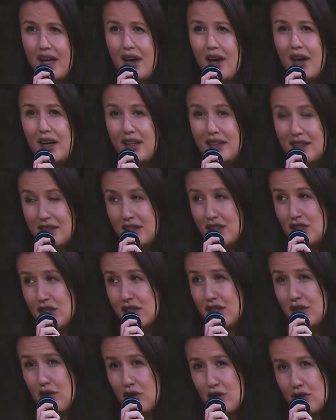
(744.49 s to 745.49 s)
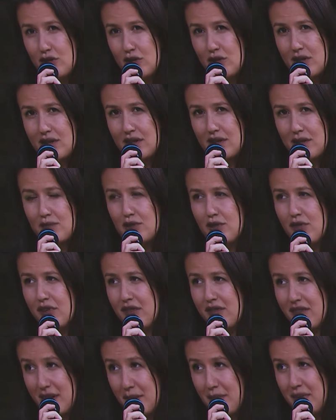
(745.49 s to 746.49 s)
In addition, also in terms of
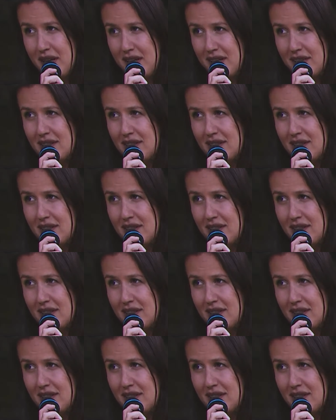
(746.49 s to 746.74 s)
availability,